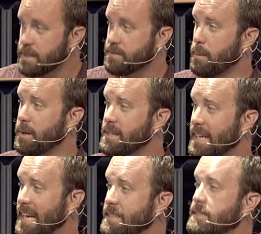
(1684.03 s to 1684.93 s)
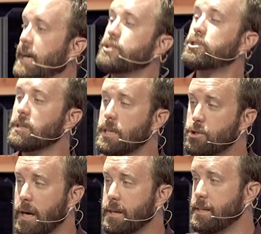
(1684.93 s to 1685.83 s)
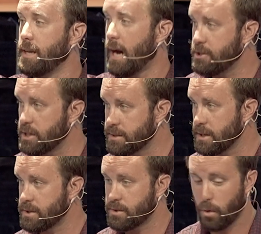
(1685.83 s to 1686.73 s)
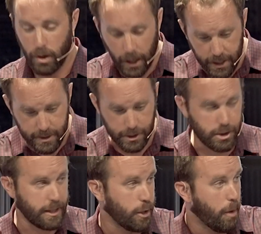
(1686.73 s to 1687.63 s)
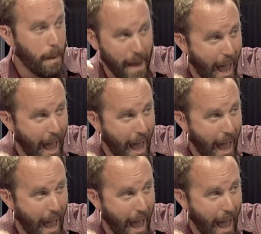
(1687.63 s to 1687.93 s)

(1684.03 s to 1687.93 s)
if somebody's like intentionally trying to deny Jesus or unintentionally or maybe